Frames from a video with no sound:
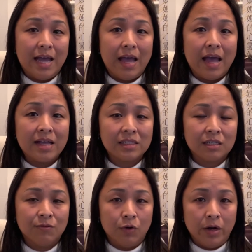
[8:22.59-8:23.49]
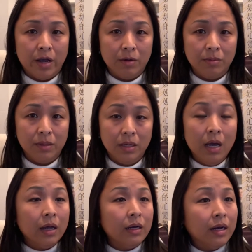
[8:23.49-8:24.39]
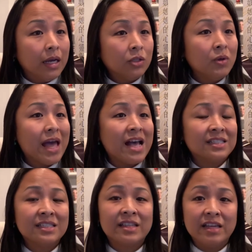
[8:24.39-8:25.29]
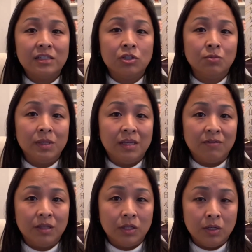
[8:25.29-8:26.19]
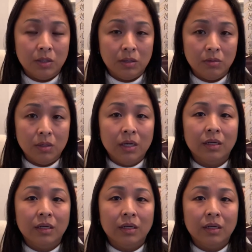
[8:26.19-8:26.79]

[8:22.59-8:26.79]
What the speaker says: Ask for help. Not to ask things to be given to you,